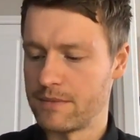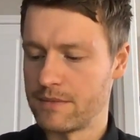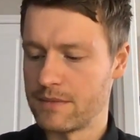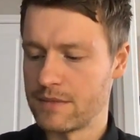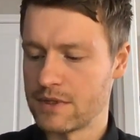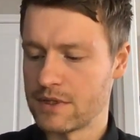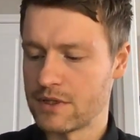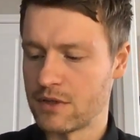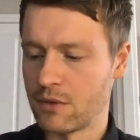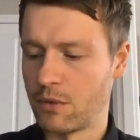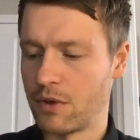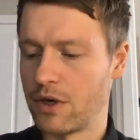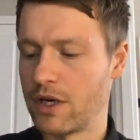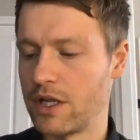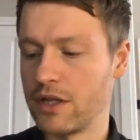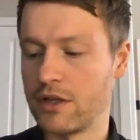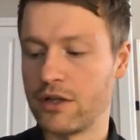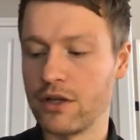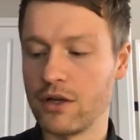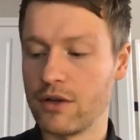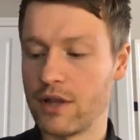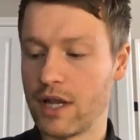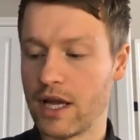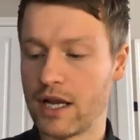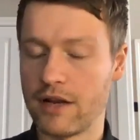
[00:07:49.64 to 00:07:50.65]
So what do you
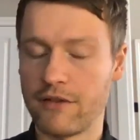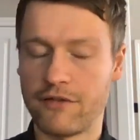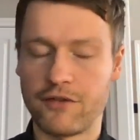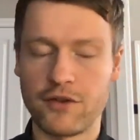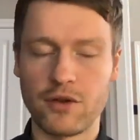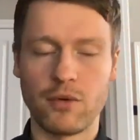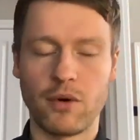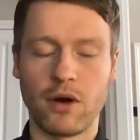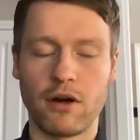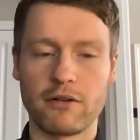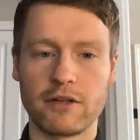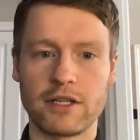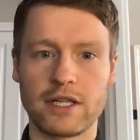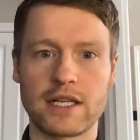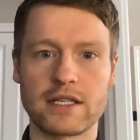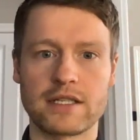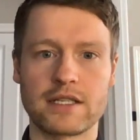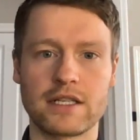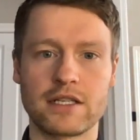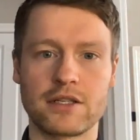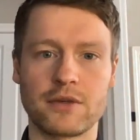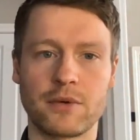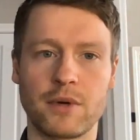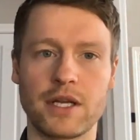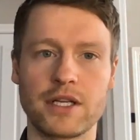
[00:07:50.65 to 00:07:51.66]
do then if you are in that
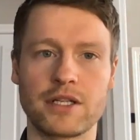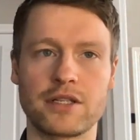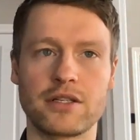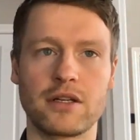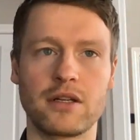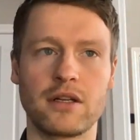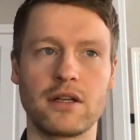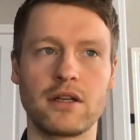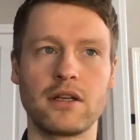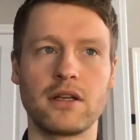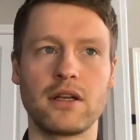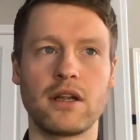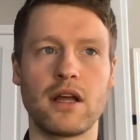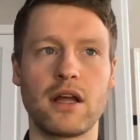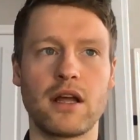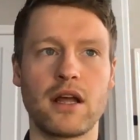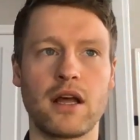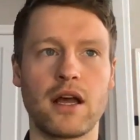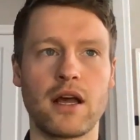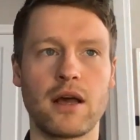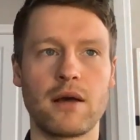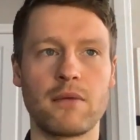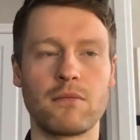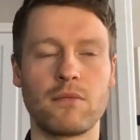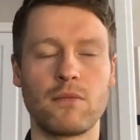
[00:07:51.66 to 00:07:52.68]
situation?
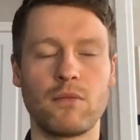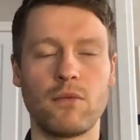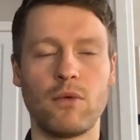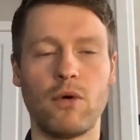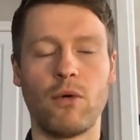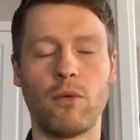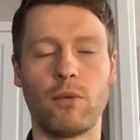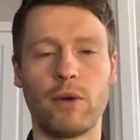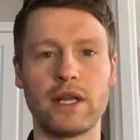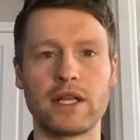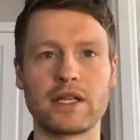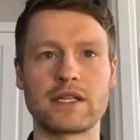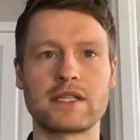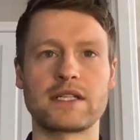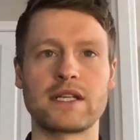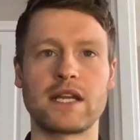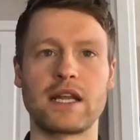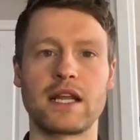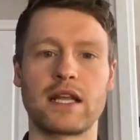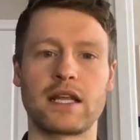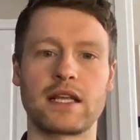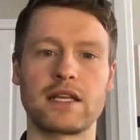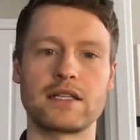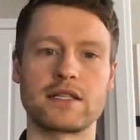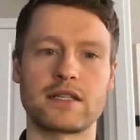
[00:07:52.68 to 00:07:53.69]
What we're
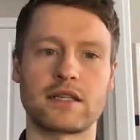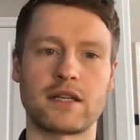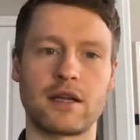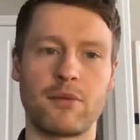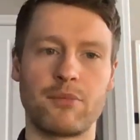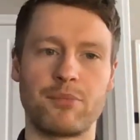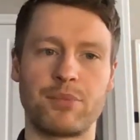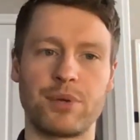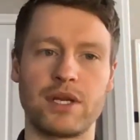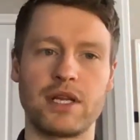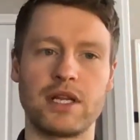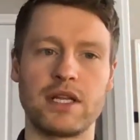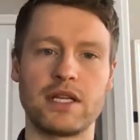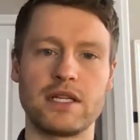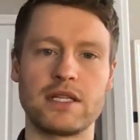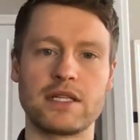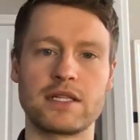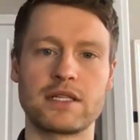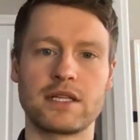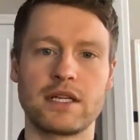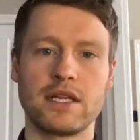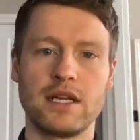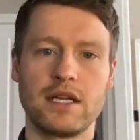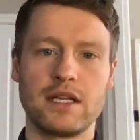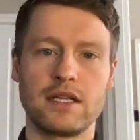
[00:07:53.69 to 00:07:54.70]
seeing is
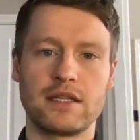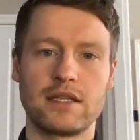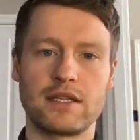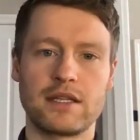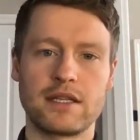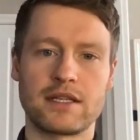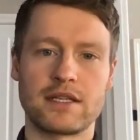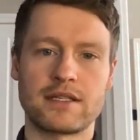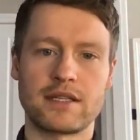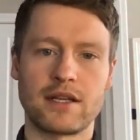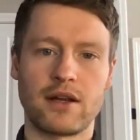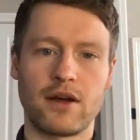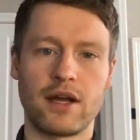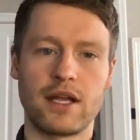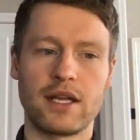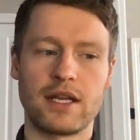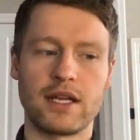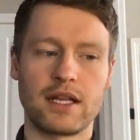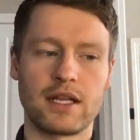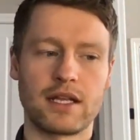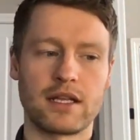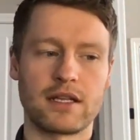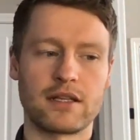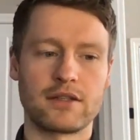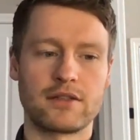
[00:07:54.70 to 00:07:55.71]
companies
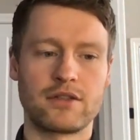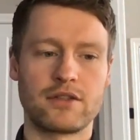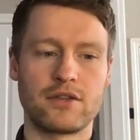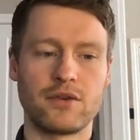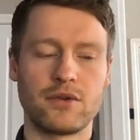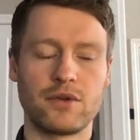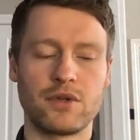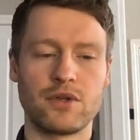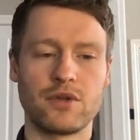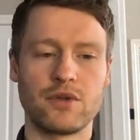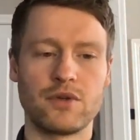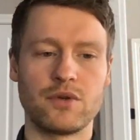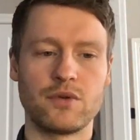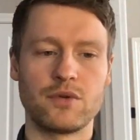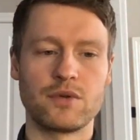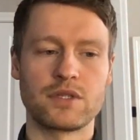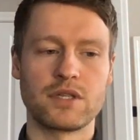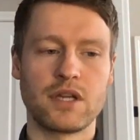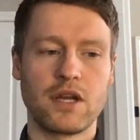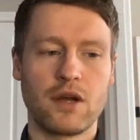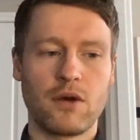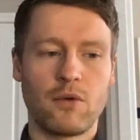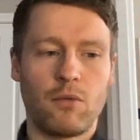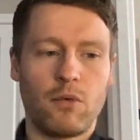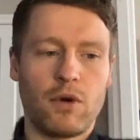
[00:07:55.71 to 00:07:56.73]
deciding to use
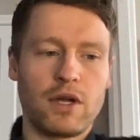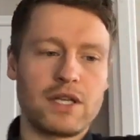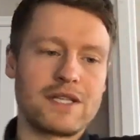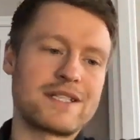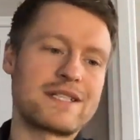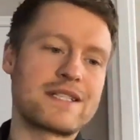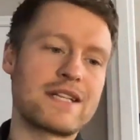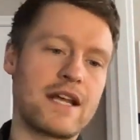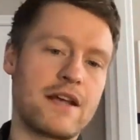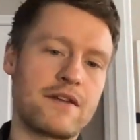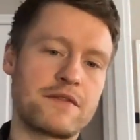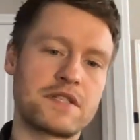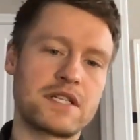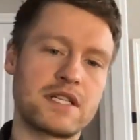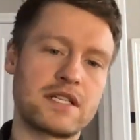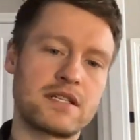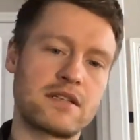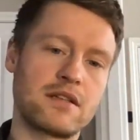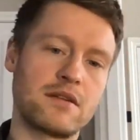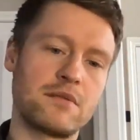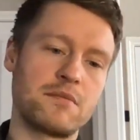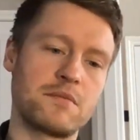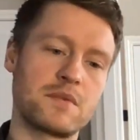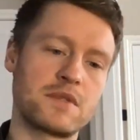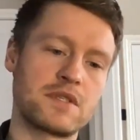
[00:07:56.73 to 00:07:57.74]
one set of
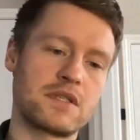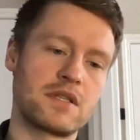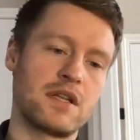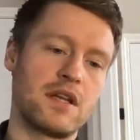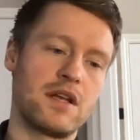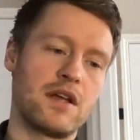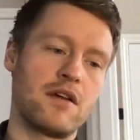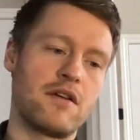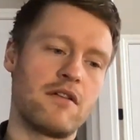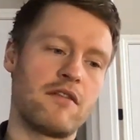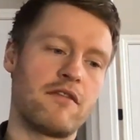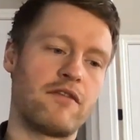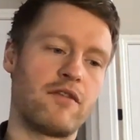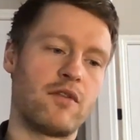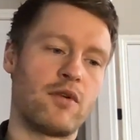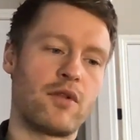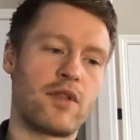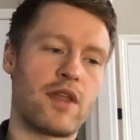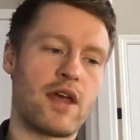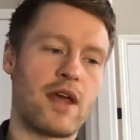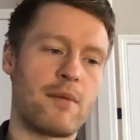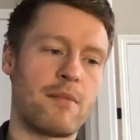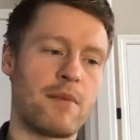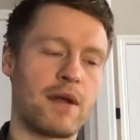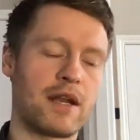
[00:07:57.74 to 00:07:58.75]
systems for
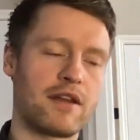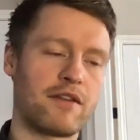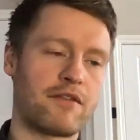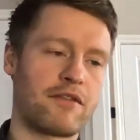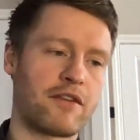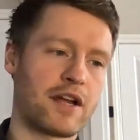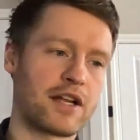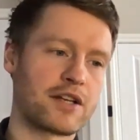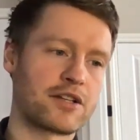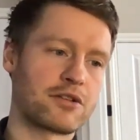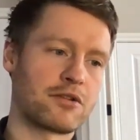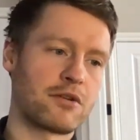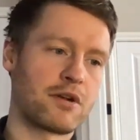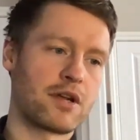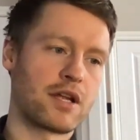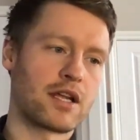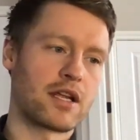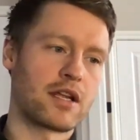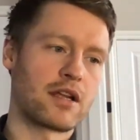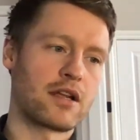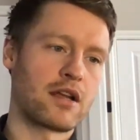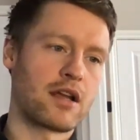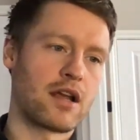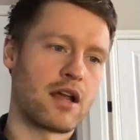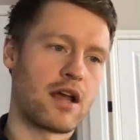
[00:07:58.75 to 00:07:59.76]
their
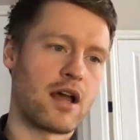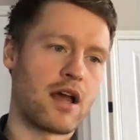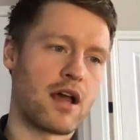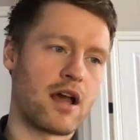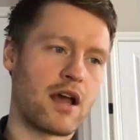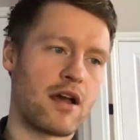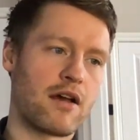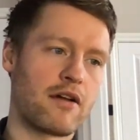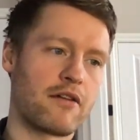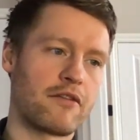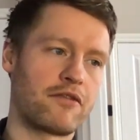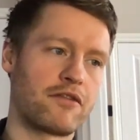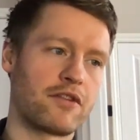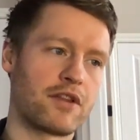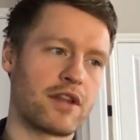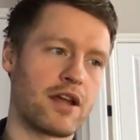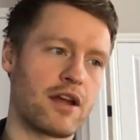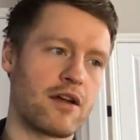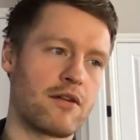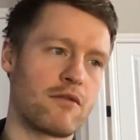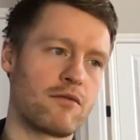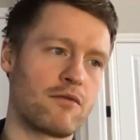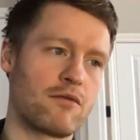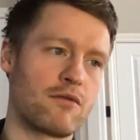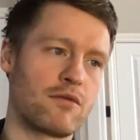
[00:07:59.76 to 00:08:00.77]
manufacturing, for
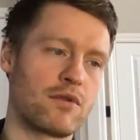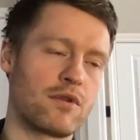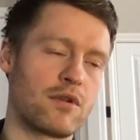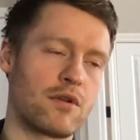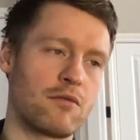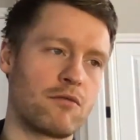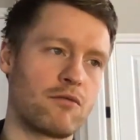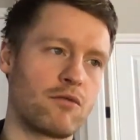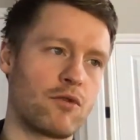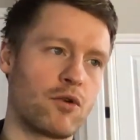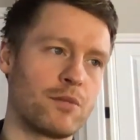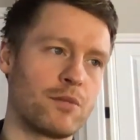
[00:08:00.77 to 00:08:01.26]
their raw